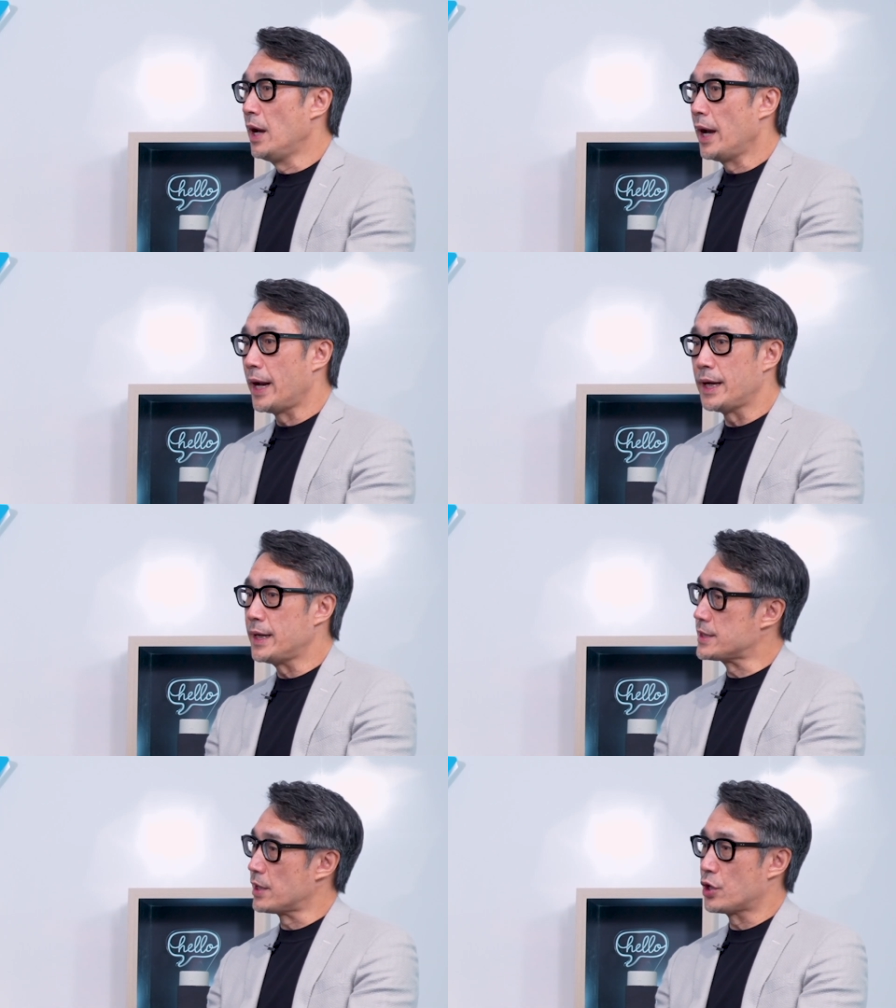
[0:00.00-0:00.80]
And then
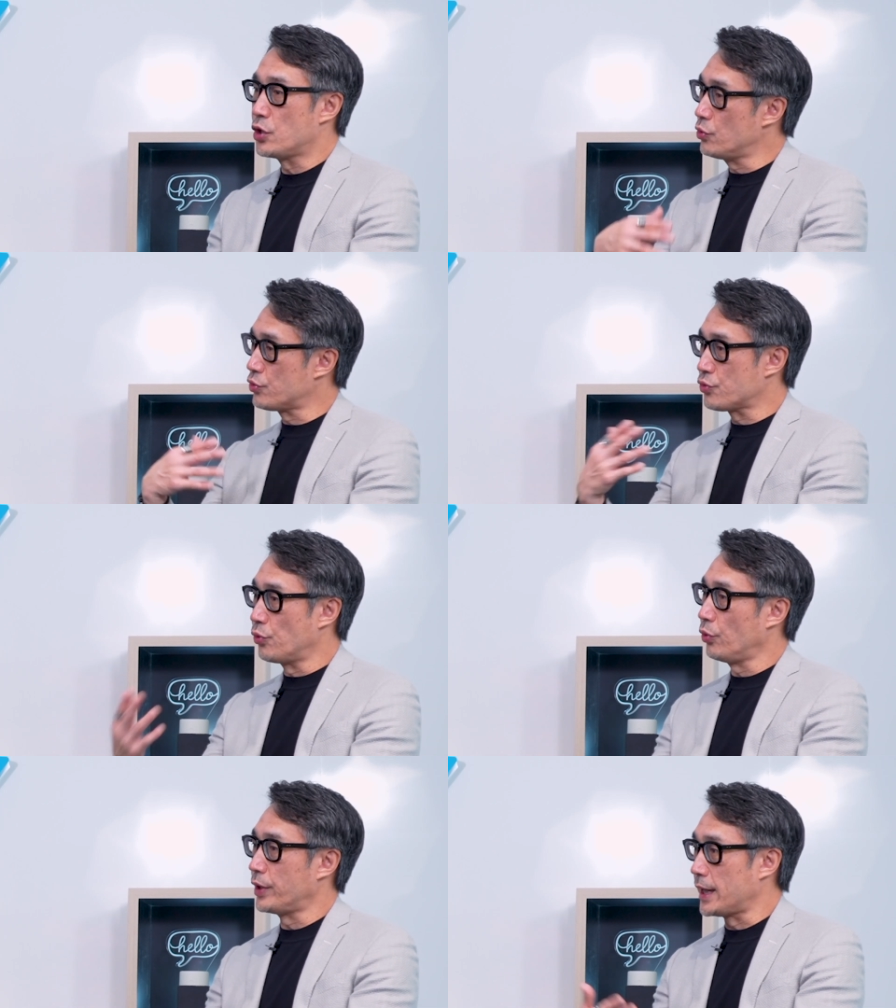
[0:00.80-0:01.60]
there's a huge
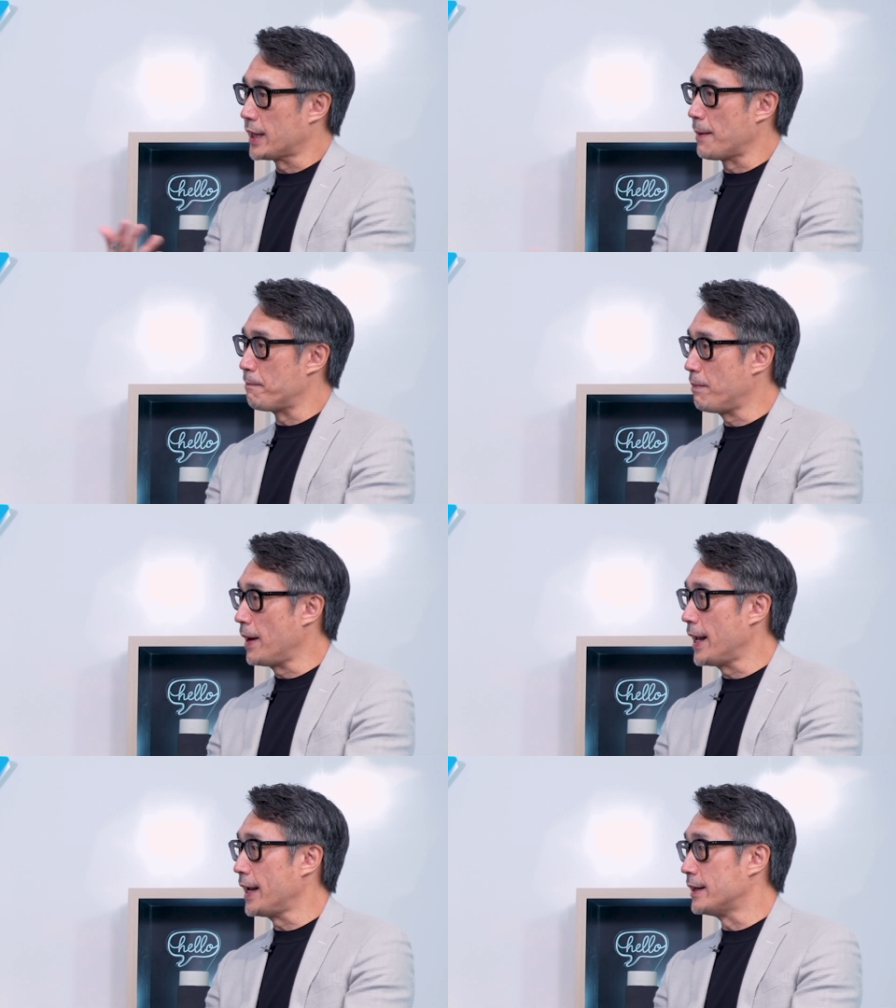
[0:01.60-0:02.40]
role that it can
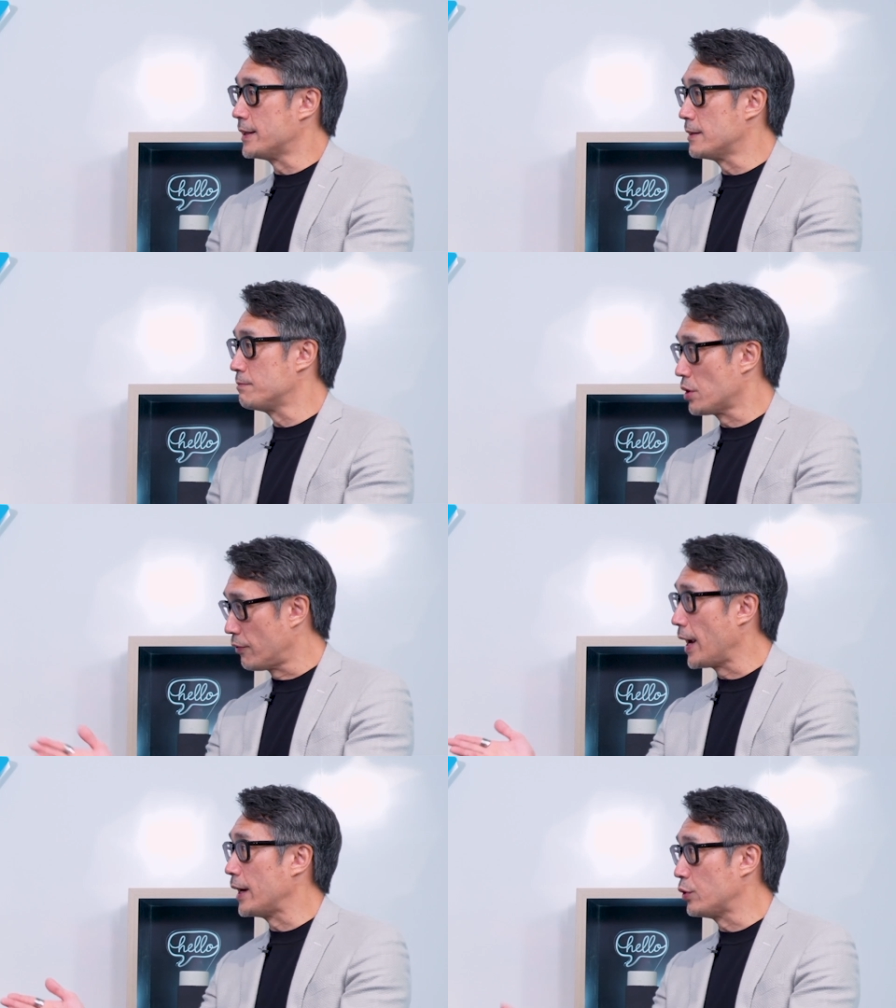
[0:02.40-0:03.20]
play in terms
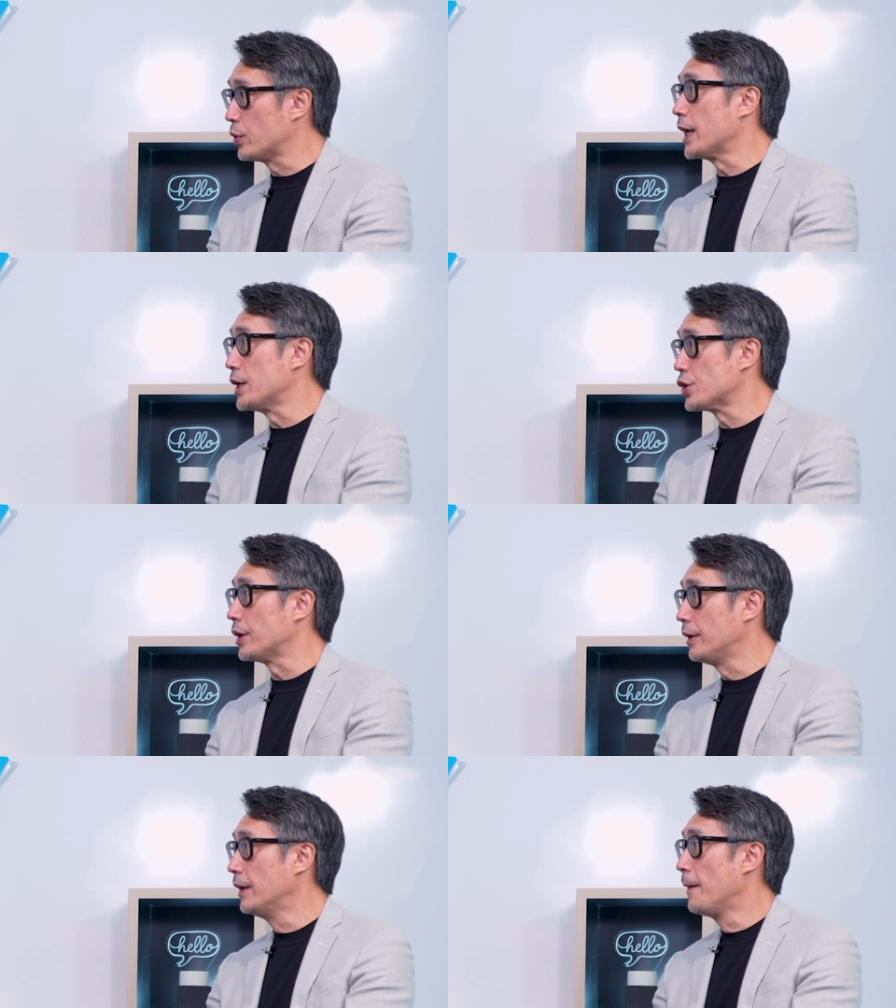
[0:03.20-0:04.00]
of
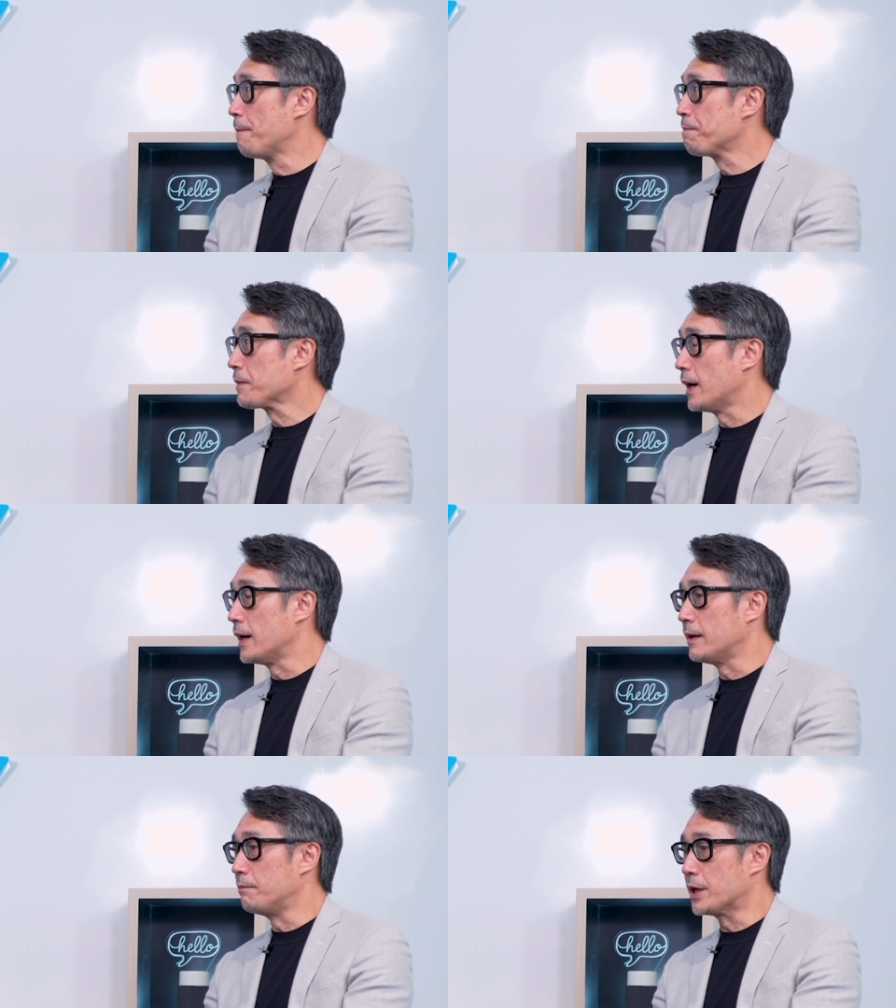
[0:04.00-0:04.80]
education.
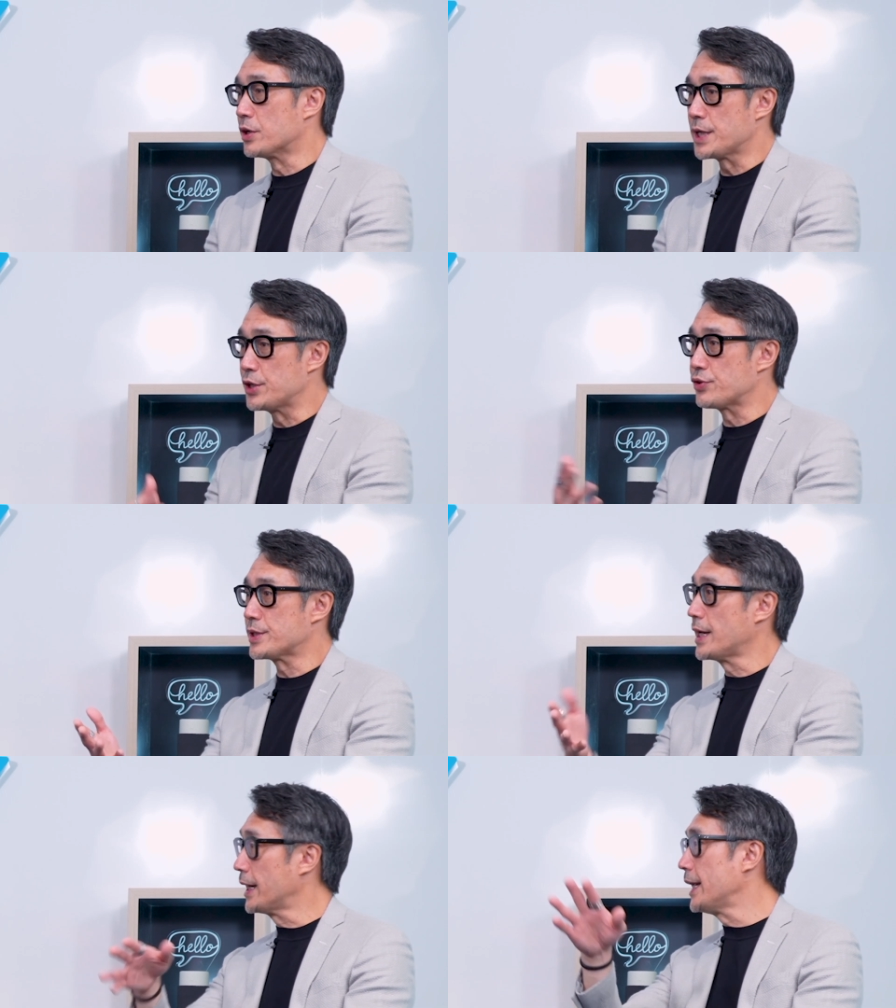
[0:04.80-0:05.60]
Uh, because
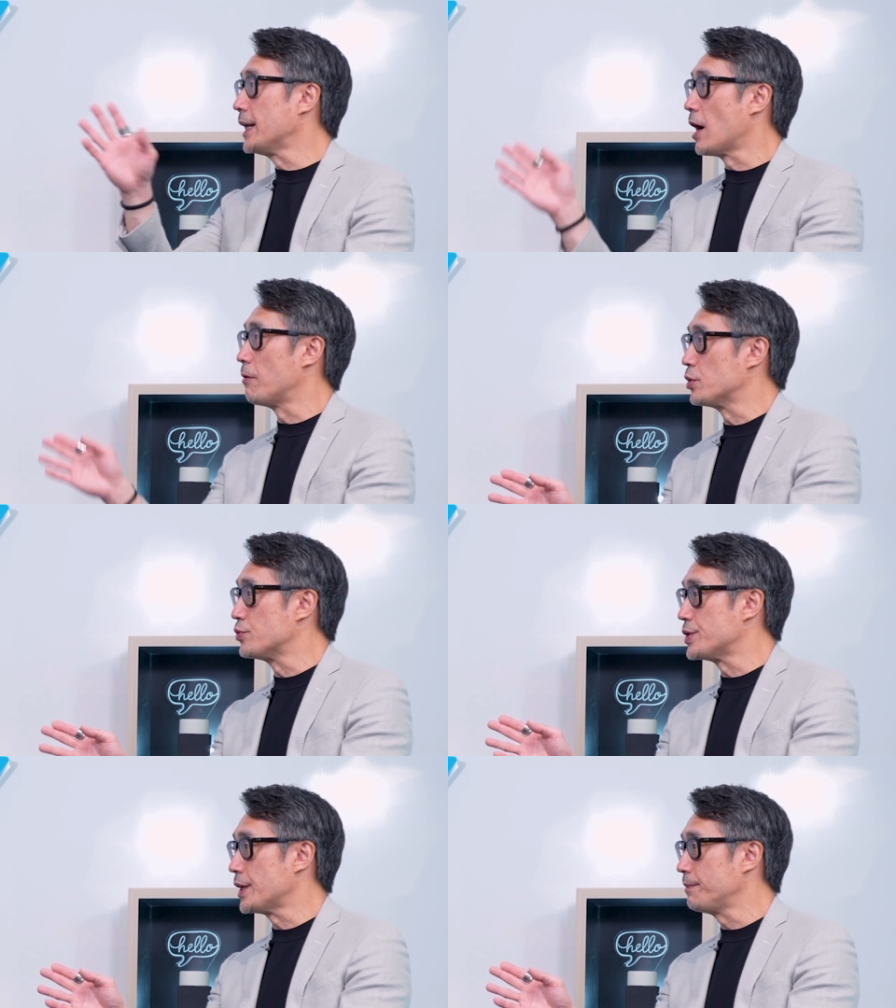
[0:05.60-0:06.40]
interestingly, in our
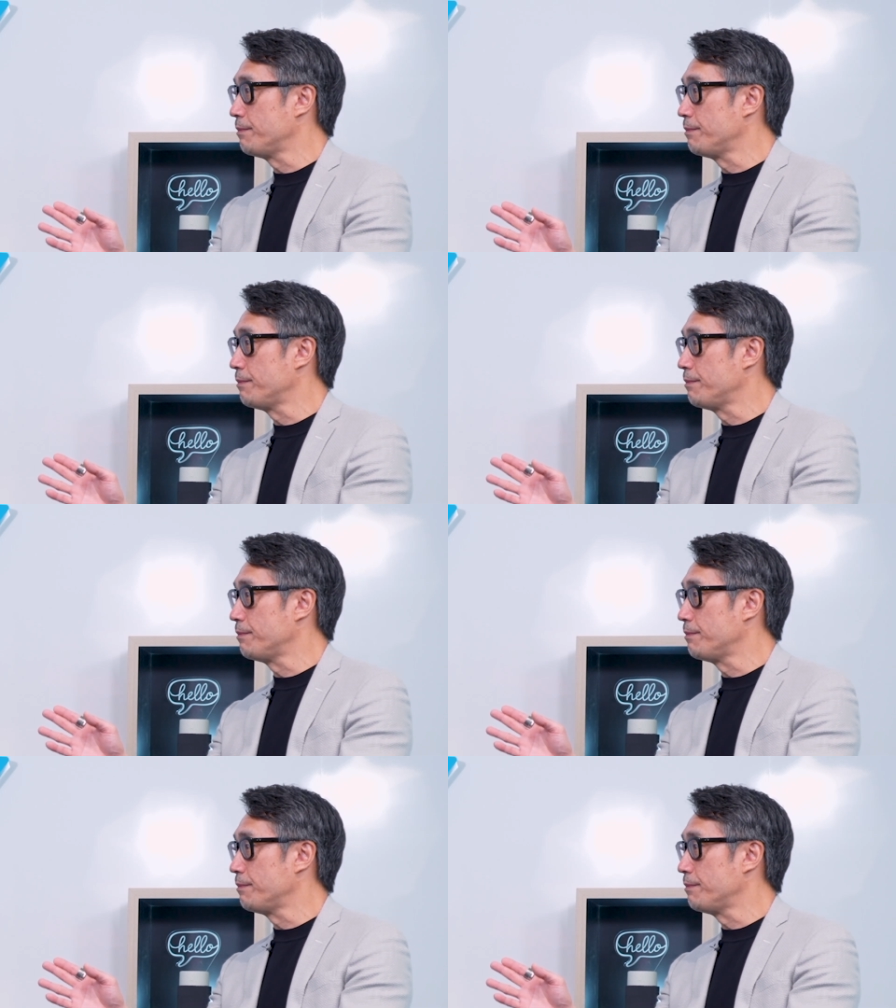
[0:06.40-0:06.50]
museum,